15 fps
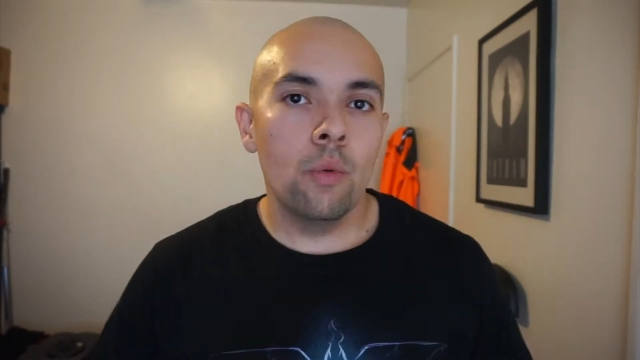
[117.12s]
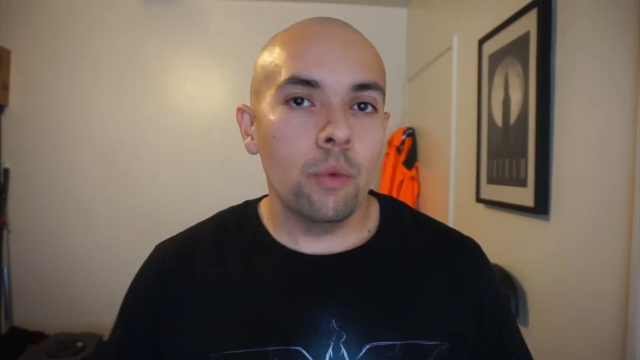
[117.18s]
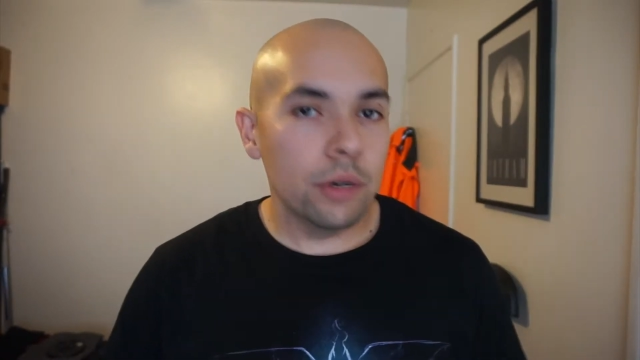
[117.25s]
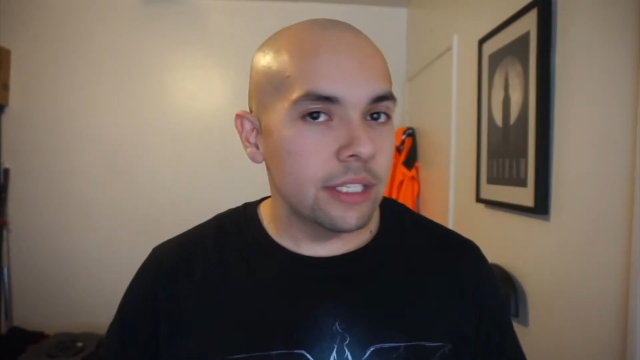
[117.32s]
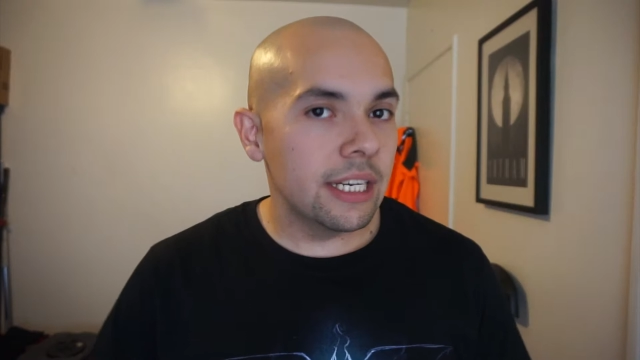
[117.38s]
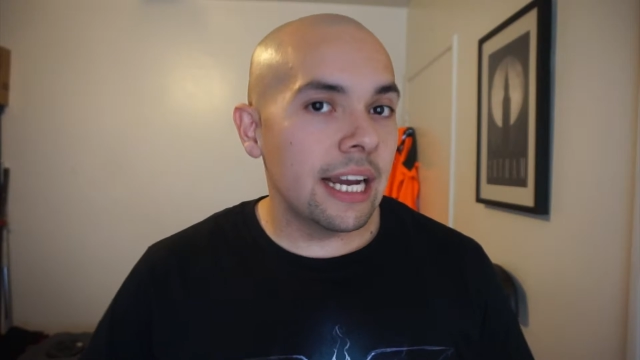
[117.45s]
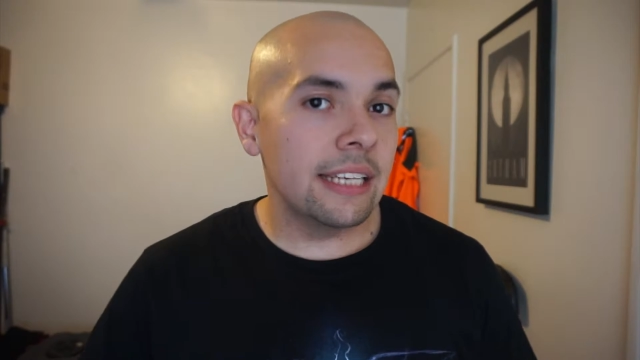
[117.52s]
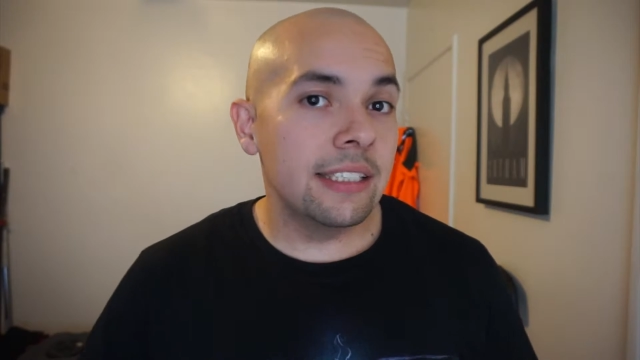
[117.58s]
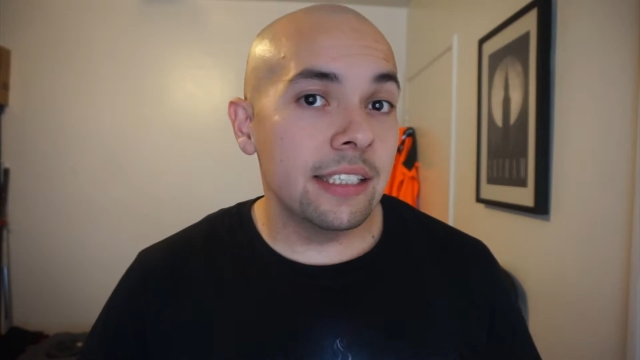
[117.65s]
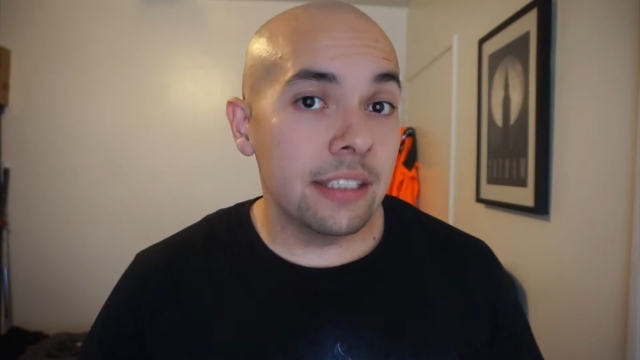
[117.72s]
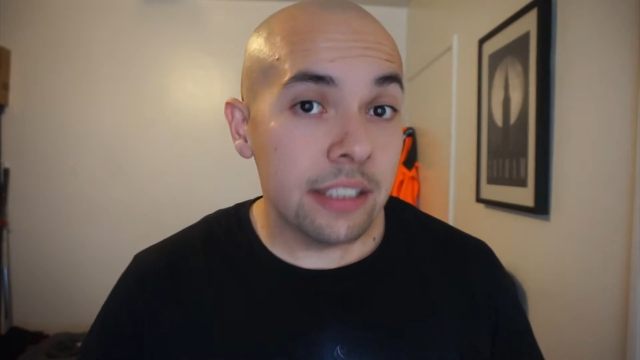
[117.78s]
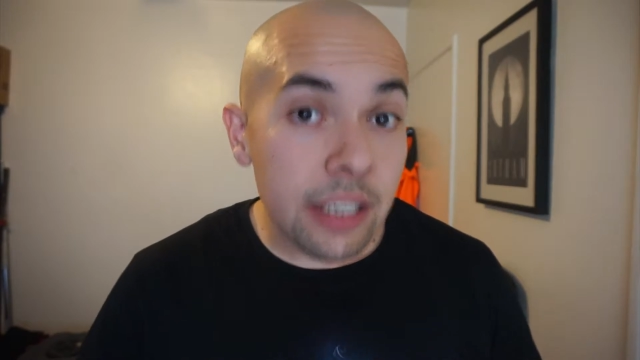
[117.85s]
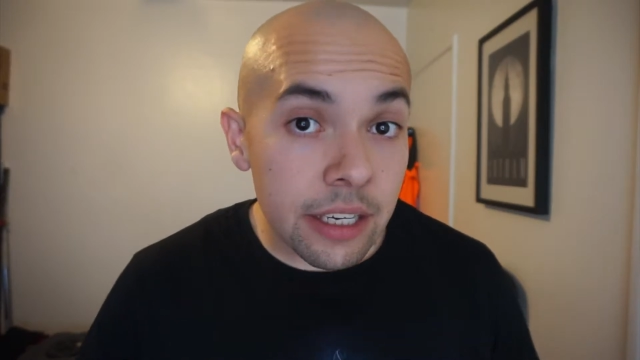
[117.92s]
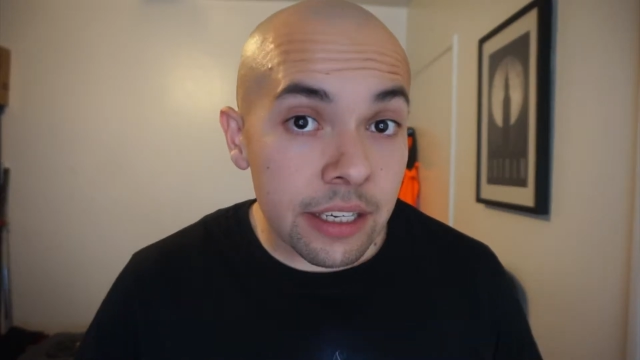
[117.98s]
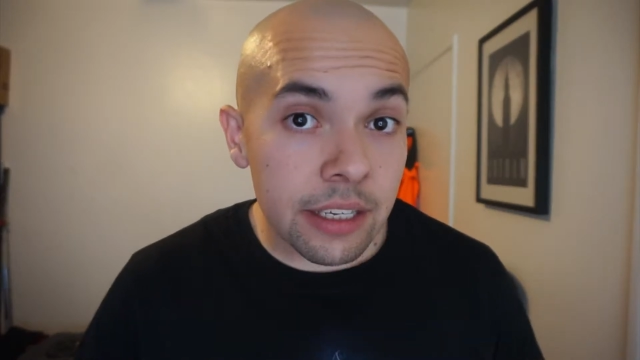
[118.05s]
Where did I
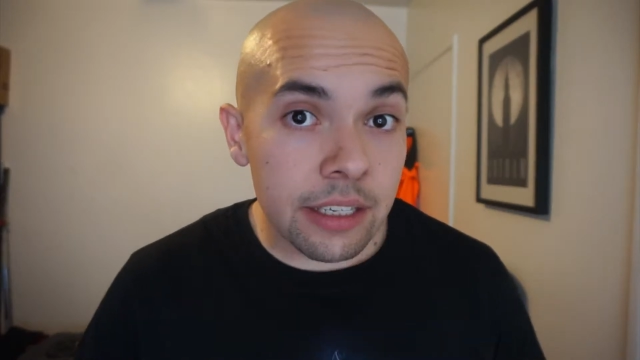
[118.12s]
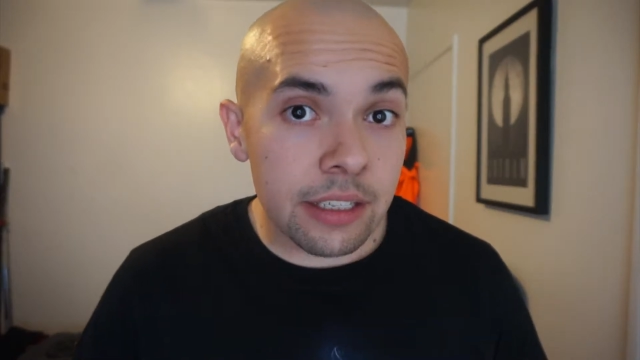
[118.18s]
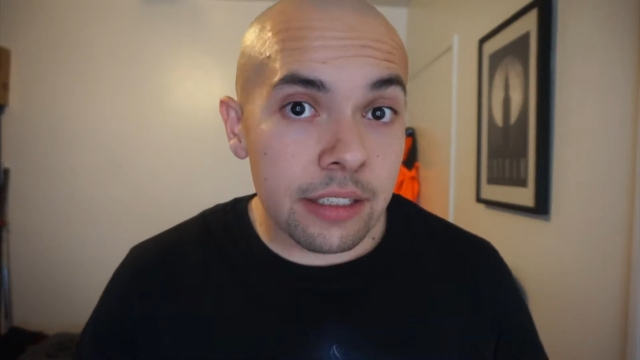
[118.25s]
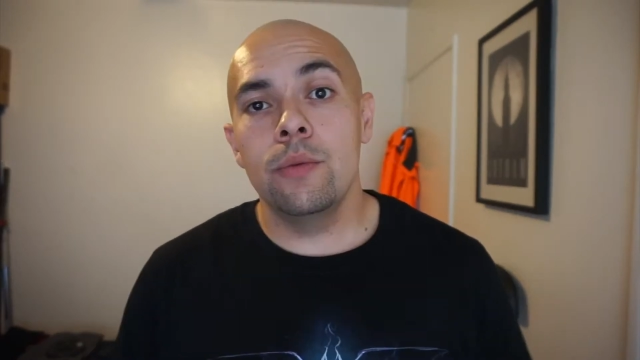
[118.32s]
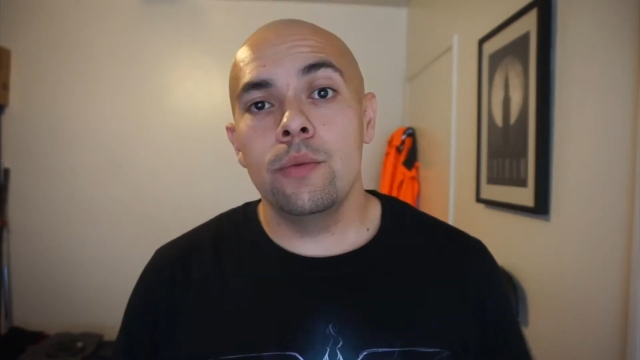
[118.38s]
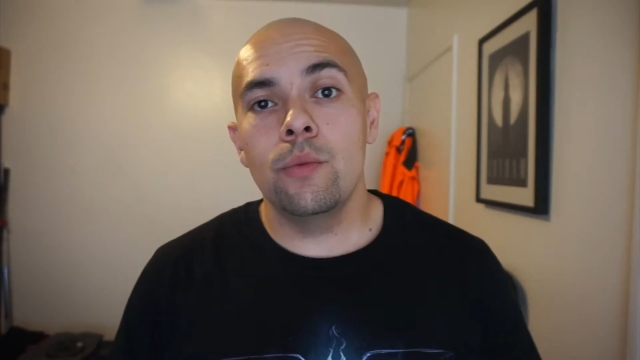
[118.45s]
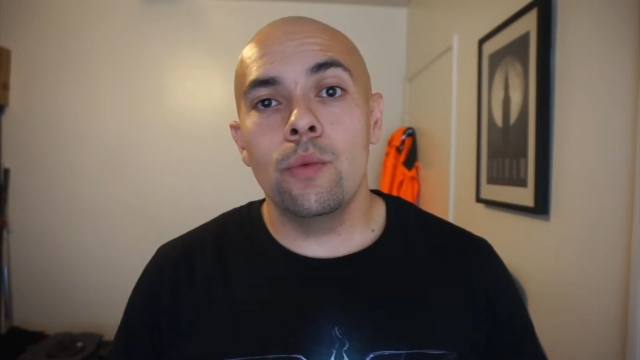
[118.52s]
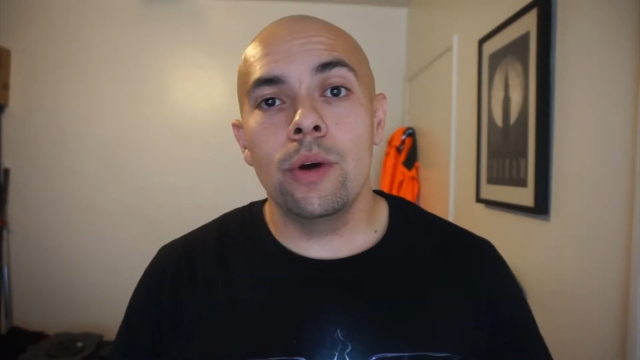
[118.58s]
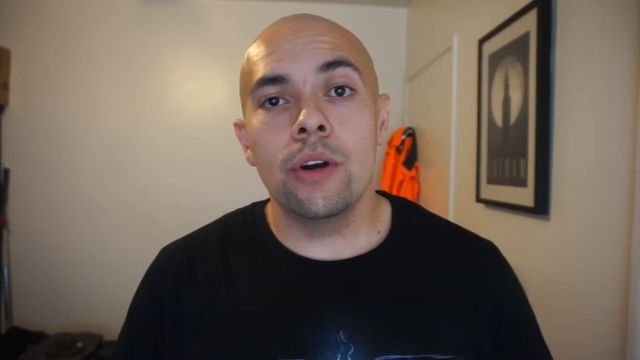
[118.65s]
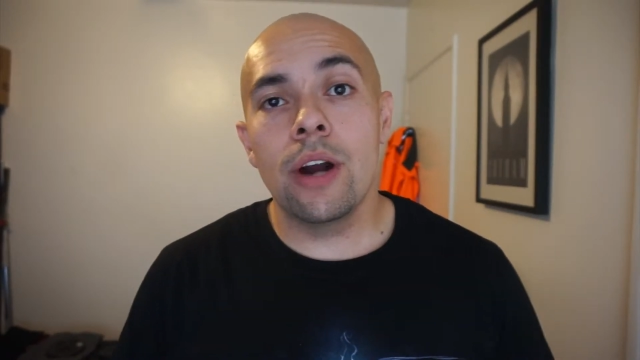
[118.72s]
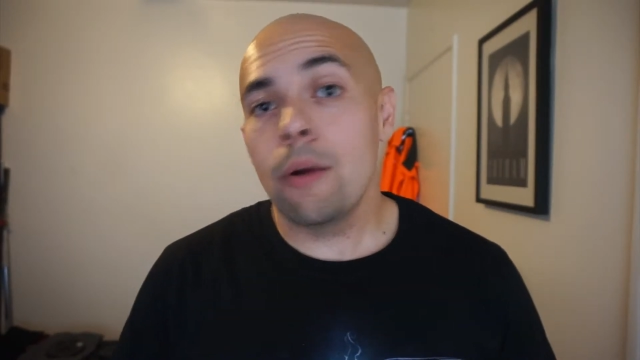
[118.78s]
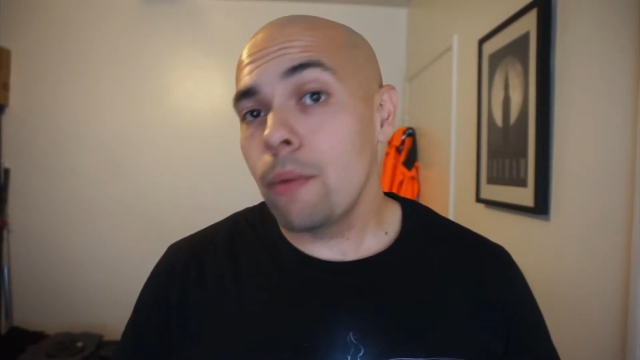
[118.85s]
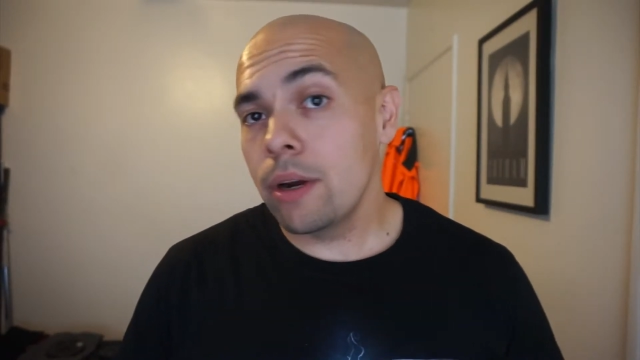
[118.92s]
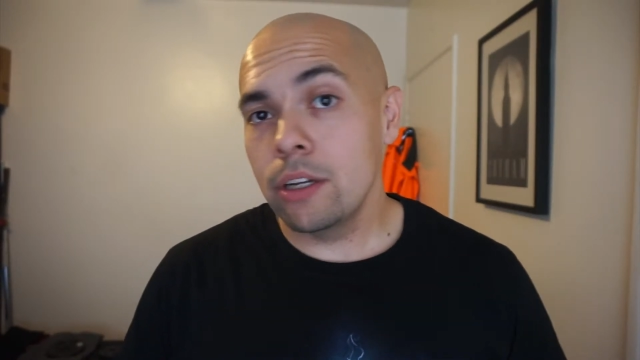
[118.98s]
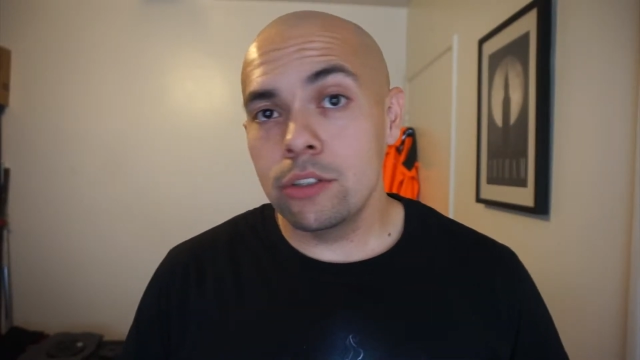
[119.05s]
succeed? And what do I
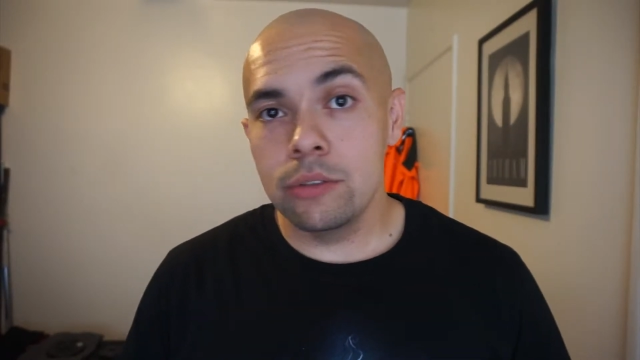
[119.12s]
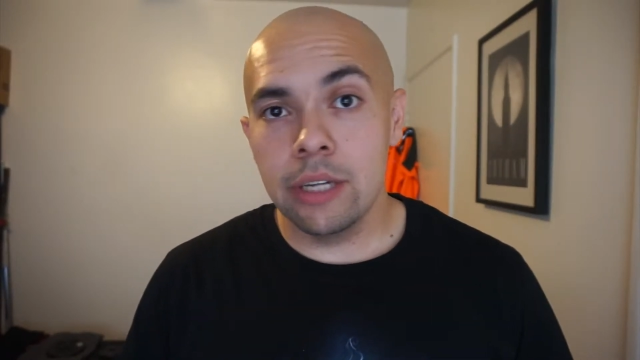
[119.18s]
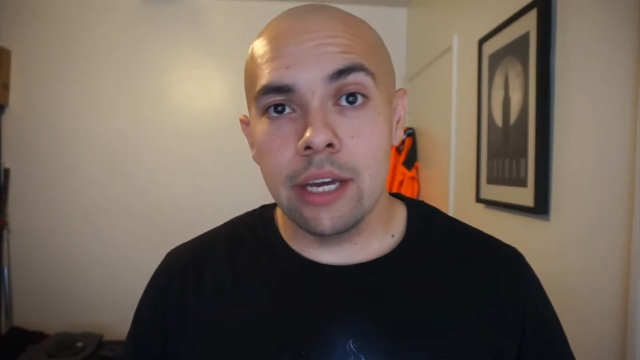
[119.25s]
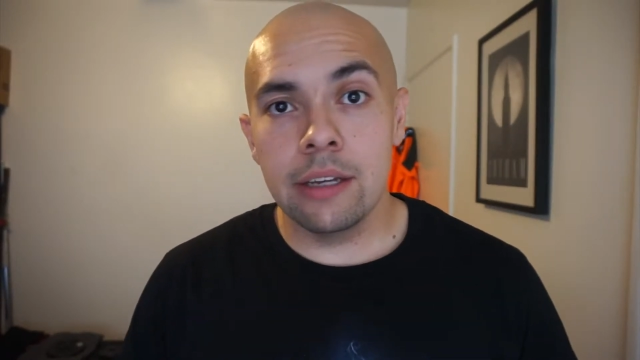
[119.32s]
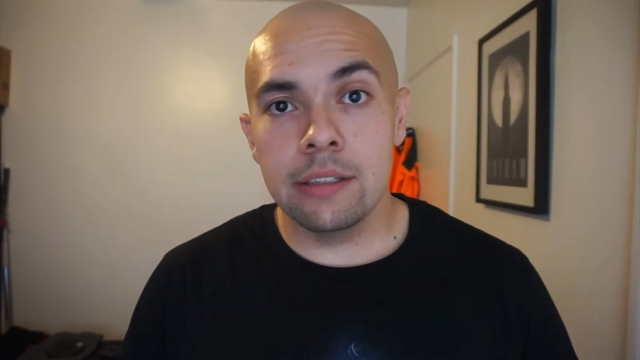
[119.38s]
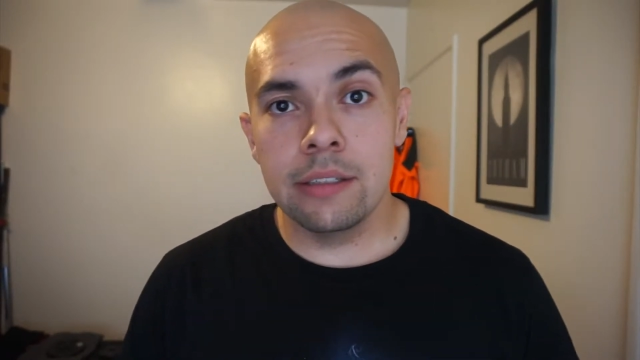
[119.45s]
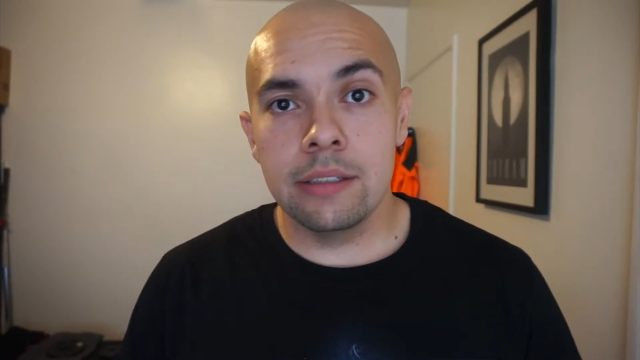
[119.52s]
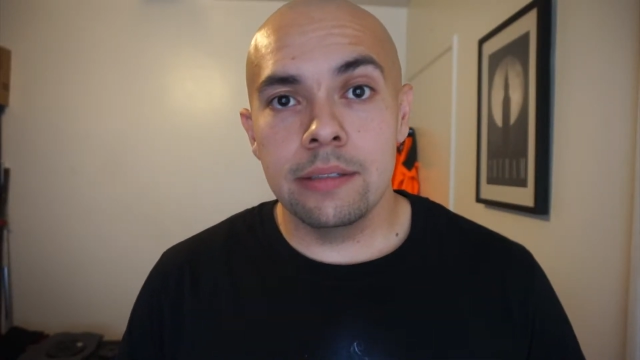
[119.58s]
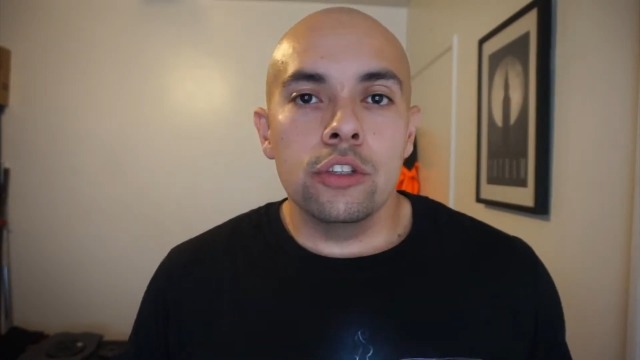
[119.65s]
want to do next?